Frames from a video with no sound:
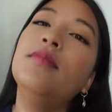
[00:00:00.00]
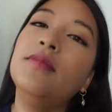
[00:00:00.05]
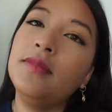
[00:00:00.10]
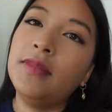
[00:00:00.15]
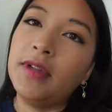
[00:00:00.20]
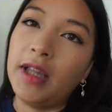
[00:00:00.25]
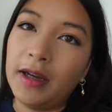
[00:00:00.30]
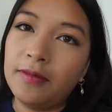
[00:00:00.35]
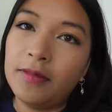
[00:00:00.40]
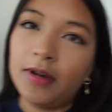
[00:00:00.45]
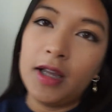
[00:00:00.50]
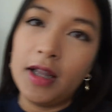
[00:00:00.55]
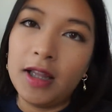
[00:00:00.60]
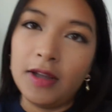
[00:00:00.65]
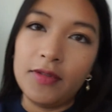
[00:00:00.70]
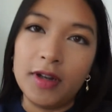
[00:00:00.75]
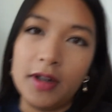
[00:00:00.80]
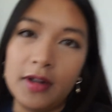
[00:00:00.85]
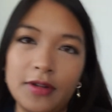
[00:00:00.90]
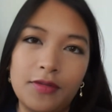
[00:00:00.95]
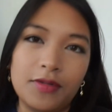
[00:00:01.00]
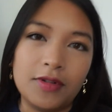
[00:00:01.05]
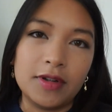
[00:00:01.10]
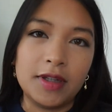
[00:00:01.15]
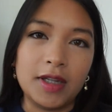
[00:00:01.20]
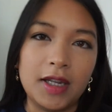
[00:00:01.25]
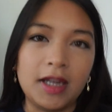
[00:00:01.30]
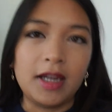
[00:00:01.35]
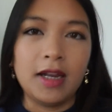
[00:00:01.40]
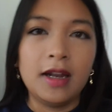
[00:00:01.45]
Yeah, I live in a different
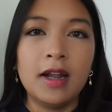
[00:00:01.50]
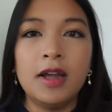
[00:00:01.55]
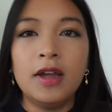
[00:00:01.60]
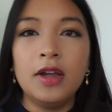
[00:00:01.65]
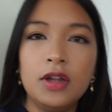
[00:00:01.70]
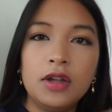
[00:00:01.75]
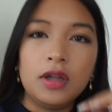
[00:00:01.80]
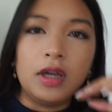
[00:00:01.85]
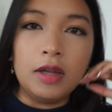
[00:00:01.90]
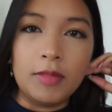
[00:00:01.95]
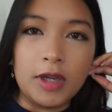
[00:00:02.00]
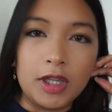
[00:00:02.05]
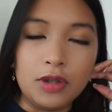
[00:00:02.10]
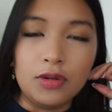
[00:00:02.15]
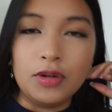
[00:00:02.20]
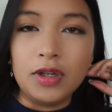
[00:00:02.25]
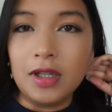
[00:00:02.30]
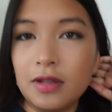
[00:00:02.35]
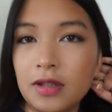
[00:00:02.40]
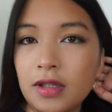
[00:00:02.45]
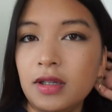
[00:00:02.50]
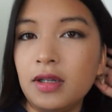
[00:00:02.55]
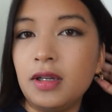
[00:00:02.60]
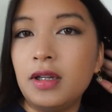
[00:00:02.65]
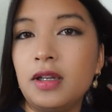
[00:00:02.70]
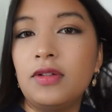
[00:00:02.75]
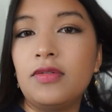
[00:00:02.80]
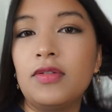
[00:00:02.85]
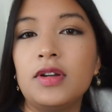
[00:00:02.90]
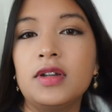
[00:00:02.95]
city and my uni is in
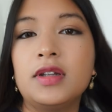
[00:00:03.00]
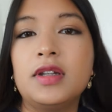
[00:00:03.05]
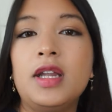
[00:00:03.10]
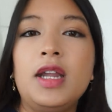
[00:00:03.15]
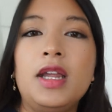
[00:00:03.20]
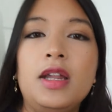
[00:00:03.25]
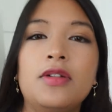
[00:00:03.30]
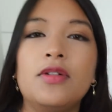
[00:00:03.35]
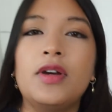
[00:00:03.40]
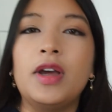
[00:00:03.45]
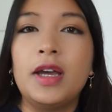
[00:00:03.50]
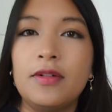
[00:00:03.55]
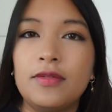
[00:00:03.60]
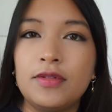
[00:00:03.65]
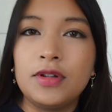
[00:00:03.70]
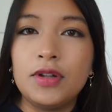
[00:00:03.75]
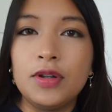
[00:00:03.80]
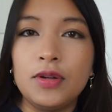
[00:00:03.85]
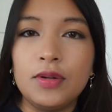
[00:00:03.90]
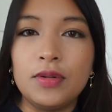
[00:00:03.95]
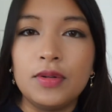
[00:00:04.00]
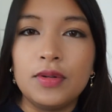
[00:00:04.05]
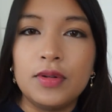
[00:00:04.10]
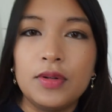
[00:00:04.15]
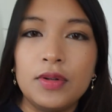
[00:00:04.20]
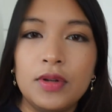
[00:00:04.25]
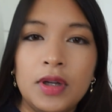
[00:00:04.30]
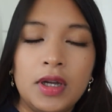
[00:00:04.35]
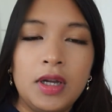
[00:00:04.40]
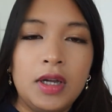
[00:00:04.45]
a different city, so I have to
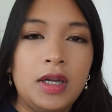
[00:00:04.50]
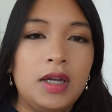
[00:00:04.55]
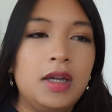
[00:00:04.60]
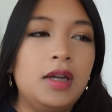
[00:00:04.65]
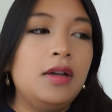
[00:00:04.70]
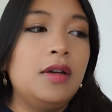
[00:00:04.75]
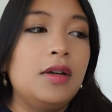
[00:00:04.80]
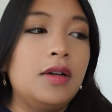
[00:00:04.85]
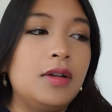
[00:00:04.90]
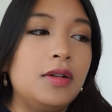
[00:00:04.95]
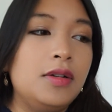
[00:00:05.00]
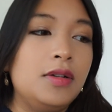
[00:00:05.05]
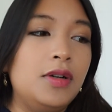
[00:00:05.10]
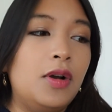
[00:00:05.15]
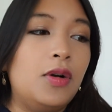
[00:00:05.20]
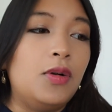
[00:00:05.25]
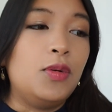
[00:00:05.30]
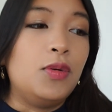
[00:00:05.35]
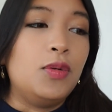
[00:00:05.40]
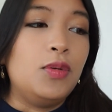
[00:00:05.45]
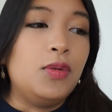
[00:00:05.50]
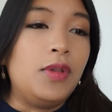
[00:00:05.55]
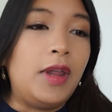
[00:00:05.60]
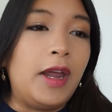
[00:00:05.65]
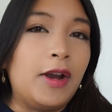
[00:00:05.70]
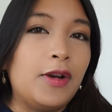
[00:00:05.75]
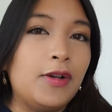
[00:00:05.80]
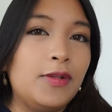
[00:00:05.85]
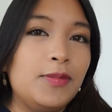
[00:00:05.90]
go there.